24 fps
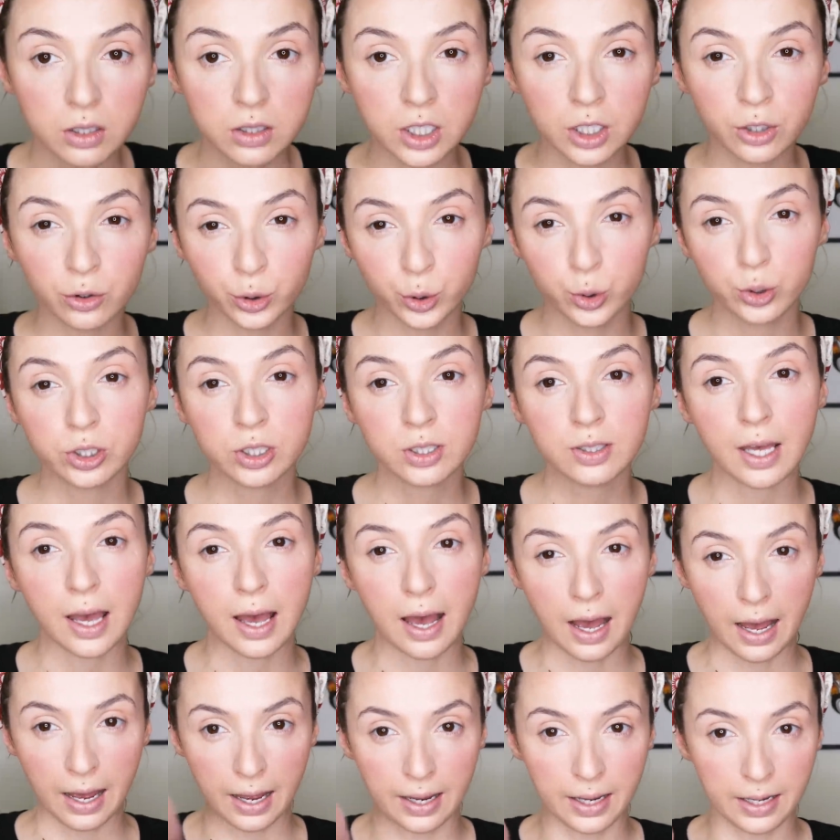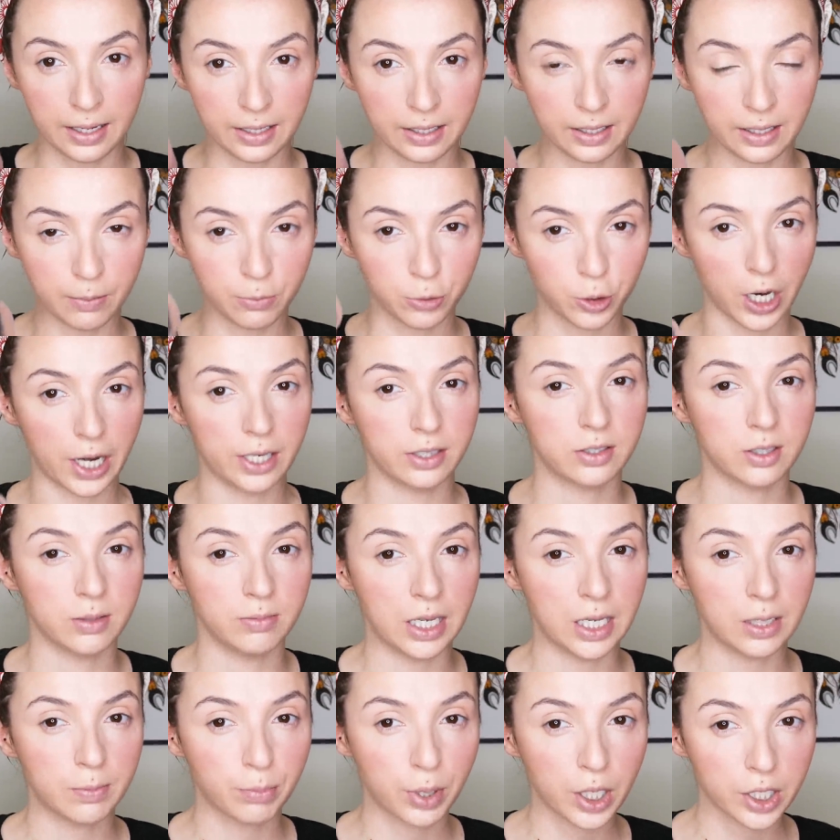The illusion that I am trying to
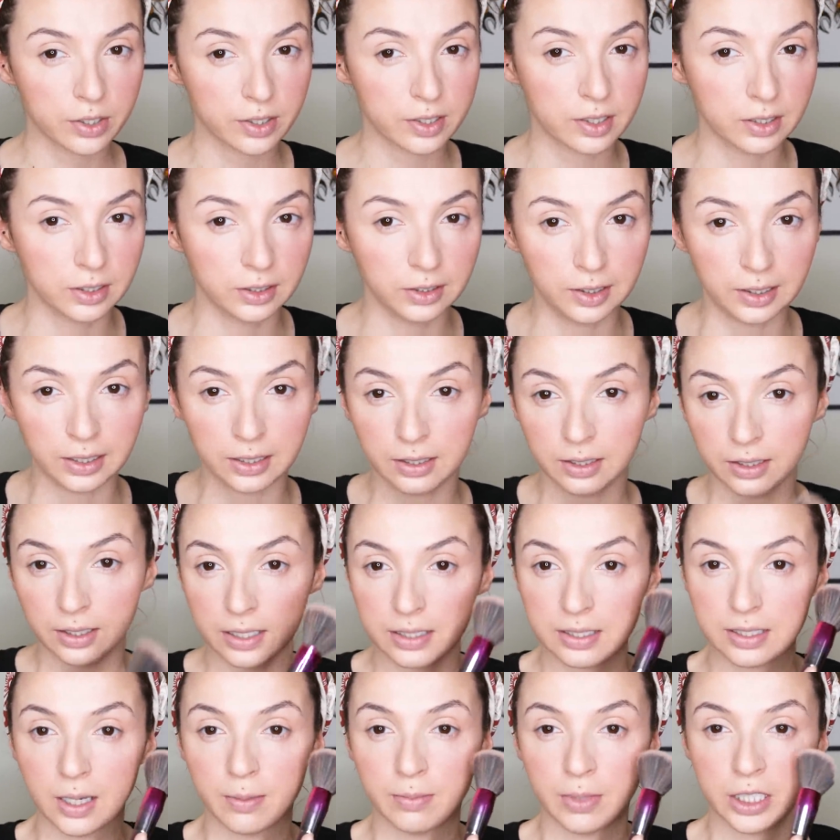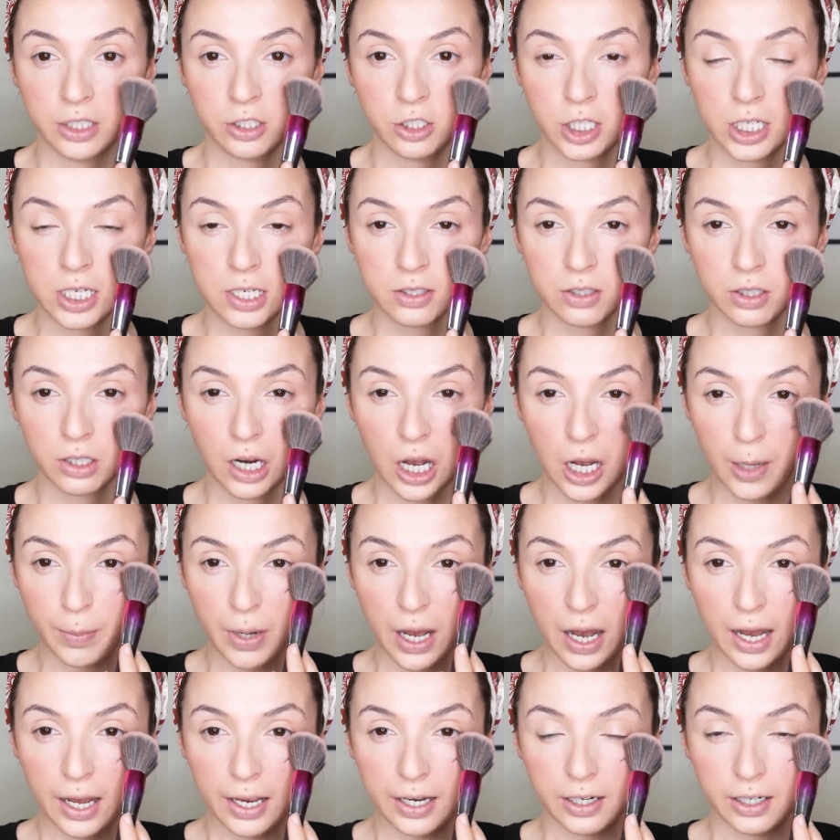make personally is that my cheeks are up
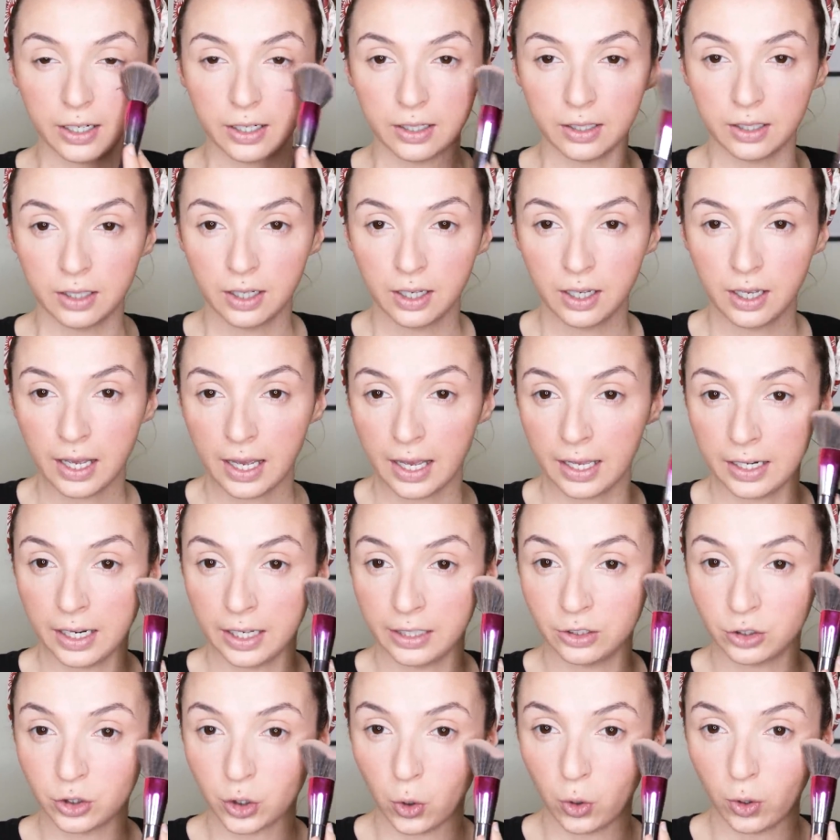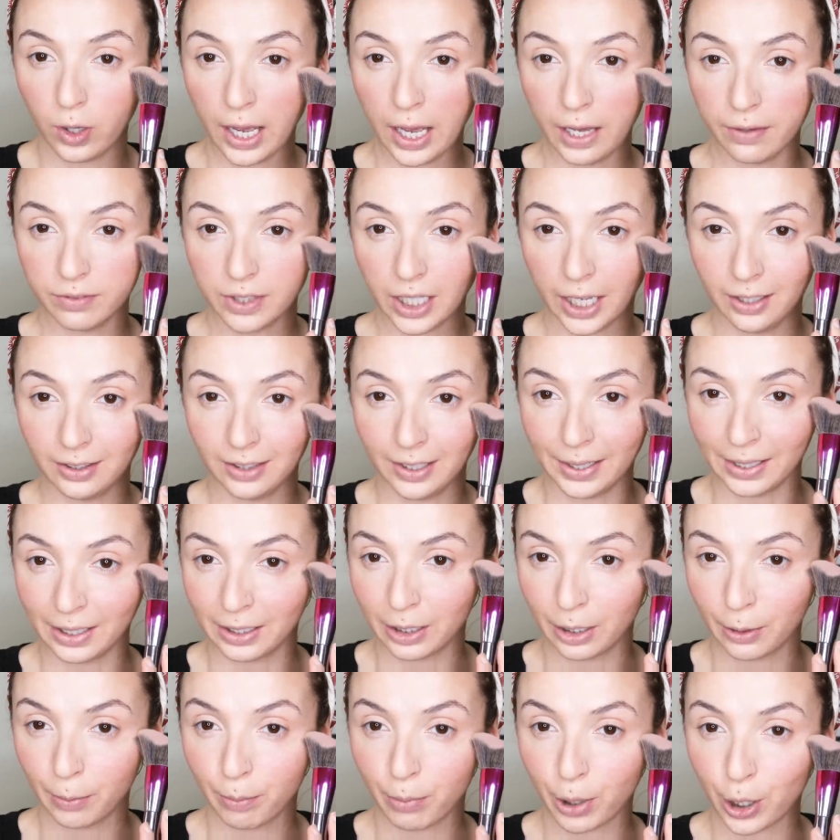higher and I don't have that
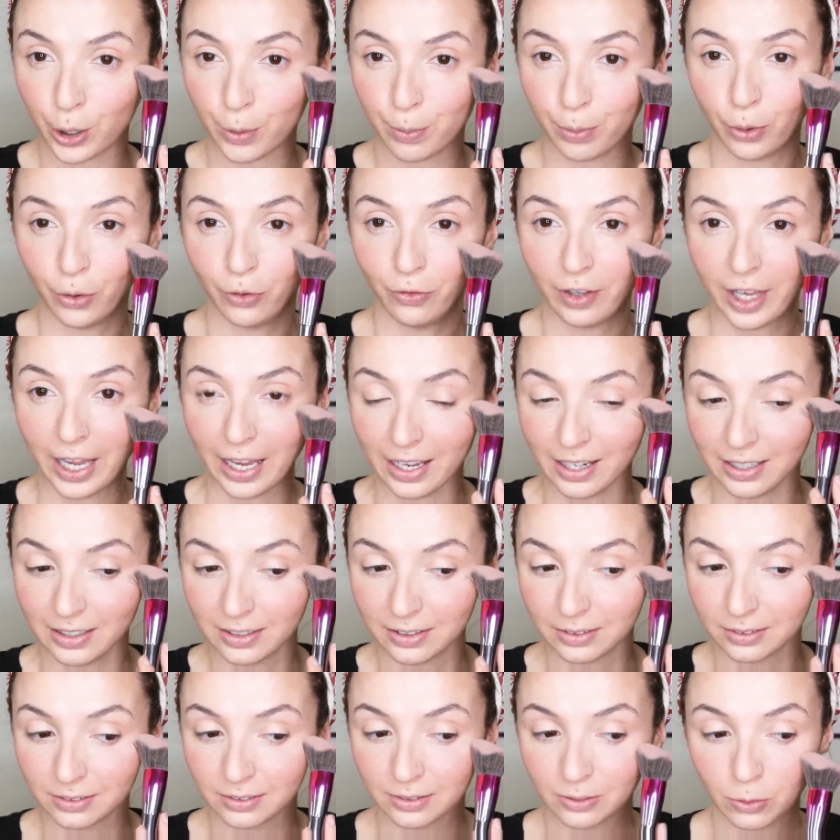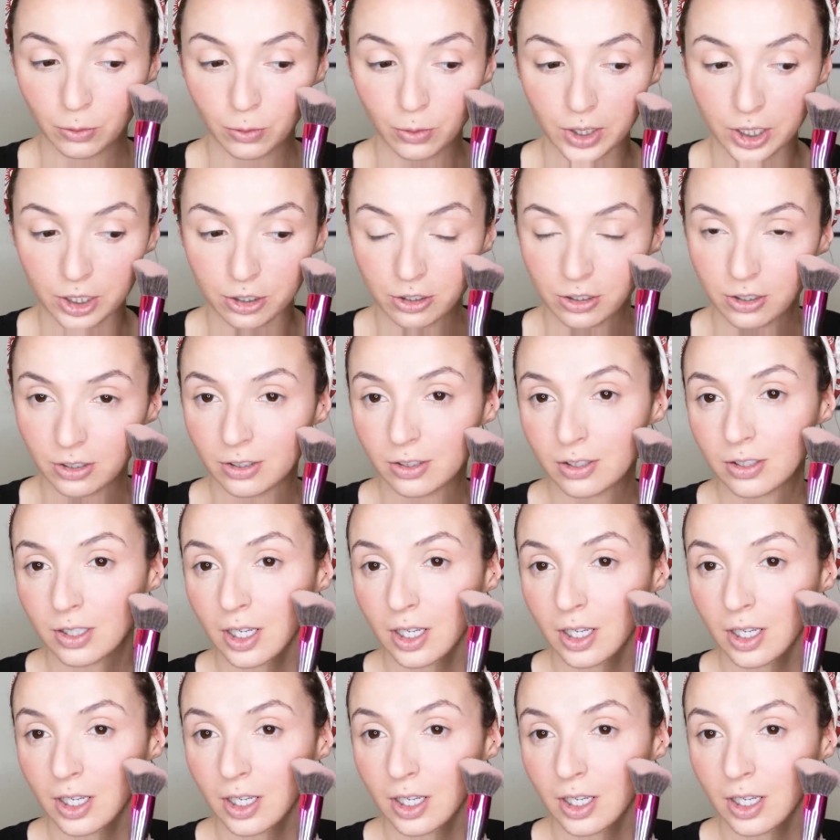like purple vein, which